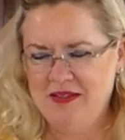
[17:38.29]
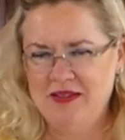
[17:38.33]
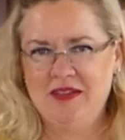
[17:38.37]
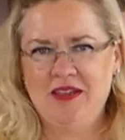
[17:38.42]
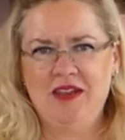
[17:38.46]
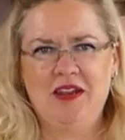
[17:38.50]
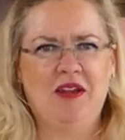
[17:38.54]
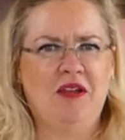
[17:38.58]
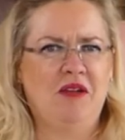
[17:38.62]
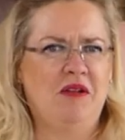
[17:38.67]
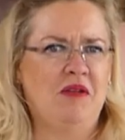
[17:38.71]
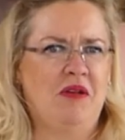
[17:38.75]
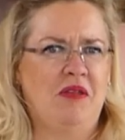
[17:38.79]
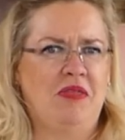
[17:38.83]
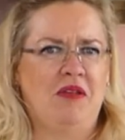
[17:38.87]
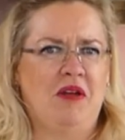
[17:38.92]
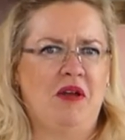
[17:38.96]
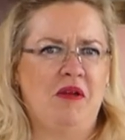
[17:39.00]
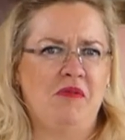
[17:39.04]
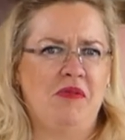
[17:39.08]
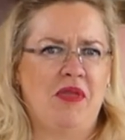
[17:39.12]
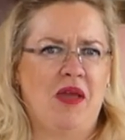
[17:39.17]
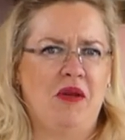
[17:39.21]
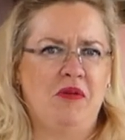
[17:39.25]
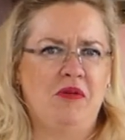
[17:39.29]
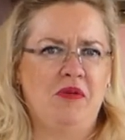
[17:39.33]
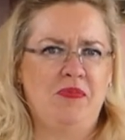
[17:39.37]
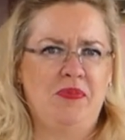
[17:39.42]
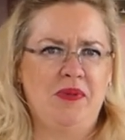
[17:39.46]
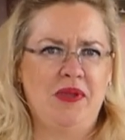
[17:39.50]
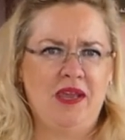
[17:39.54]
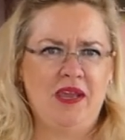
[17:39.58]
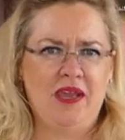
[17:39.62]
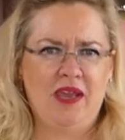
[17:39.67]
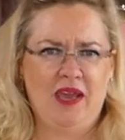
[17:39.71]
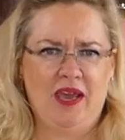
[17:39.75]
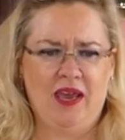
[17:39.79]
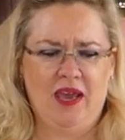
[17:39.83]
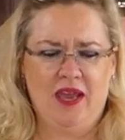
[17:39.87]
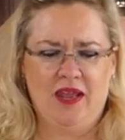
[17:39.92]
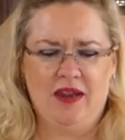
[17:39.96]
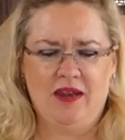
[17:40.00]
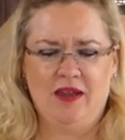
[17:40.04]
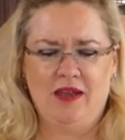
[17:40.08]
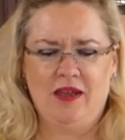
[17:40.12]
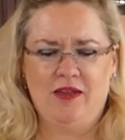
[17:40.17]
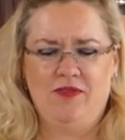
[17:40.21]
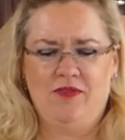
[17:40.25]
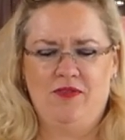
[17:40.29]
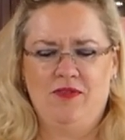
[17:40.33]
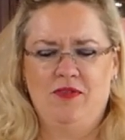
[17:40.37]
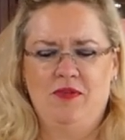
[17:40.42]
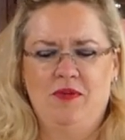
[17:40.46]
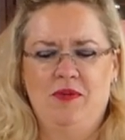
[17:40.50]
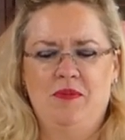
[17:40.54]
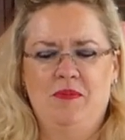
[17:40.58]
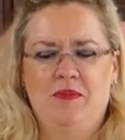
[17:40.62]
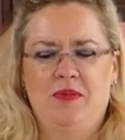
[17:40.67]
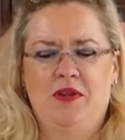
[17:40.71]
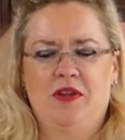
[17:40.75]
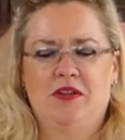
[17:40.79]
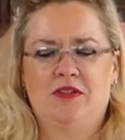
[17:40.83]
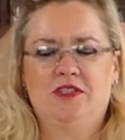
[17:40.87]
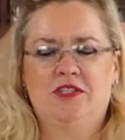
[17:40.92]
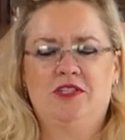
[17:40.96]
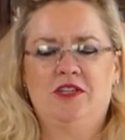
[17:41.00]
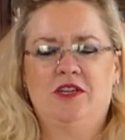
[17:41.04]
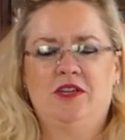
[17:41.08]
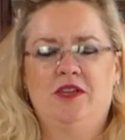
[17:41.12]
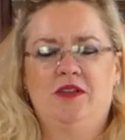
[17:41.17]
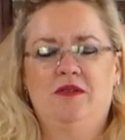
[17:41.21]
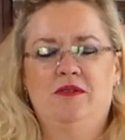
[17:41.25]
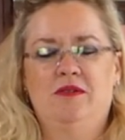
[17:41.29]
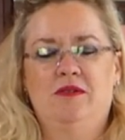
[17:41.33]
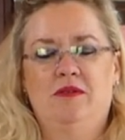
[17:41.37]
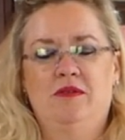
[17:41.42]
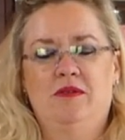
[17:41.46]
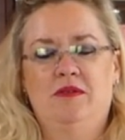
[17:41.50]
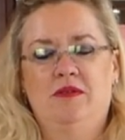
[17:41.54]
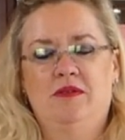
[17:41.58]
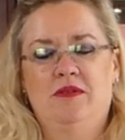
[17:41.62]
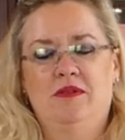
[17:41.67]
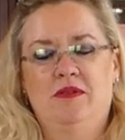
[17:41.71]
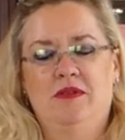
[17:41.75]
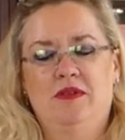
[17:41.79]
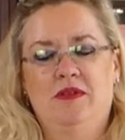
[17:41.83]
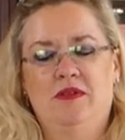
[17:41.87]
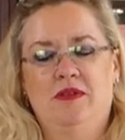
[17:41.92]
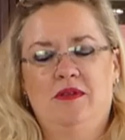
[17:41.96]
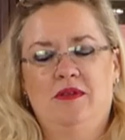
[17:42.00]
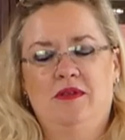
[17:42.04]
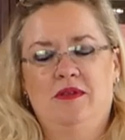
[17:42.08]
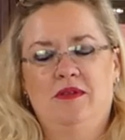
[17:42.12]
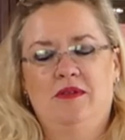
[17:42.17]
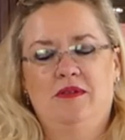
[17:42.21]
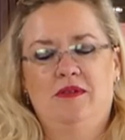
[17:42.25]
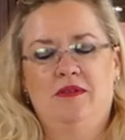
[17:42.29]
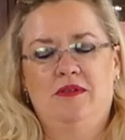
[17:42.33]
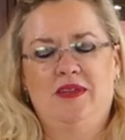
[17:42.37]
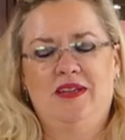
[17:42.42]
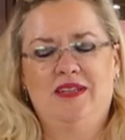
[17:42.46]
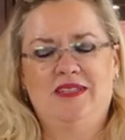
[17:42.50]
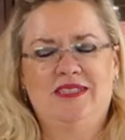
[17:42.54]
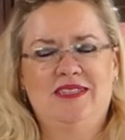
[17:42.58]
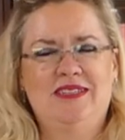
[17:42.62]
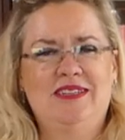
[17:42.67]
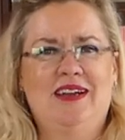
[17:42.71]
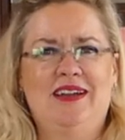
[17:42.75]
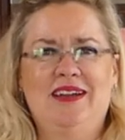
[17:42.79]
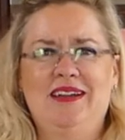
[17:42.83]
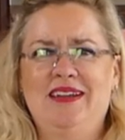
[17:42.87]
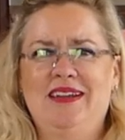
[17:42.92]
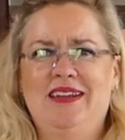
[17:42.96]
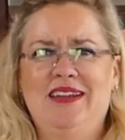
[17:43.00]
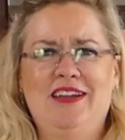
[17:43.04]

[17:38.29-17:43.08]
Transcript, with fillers: You know, I thought that would be enough, but I'll show you. It's not